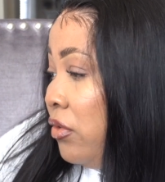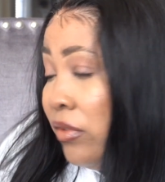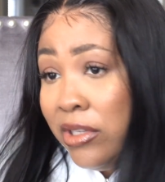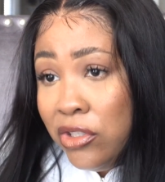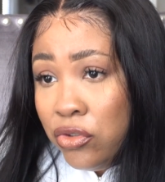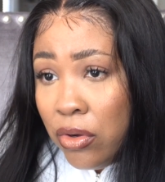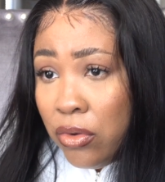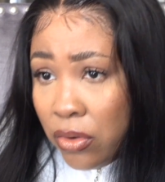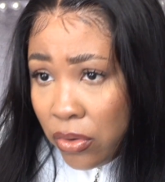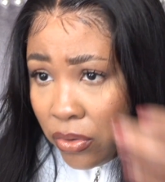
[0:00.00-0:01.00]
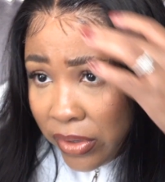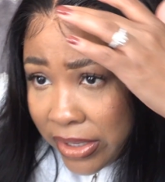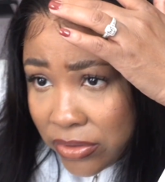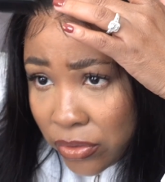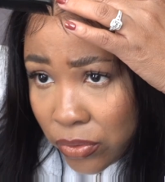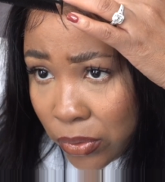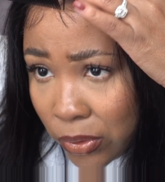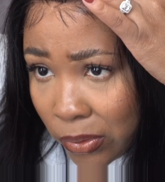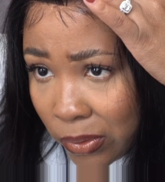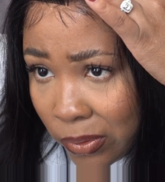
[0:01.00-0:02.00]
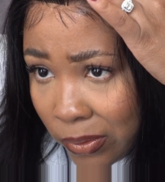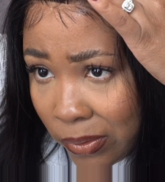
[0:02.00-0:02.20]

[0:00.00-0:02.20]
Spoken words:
really strong hold edge control.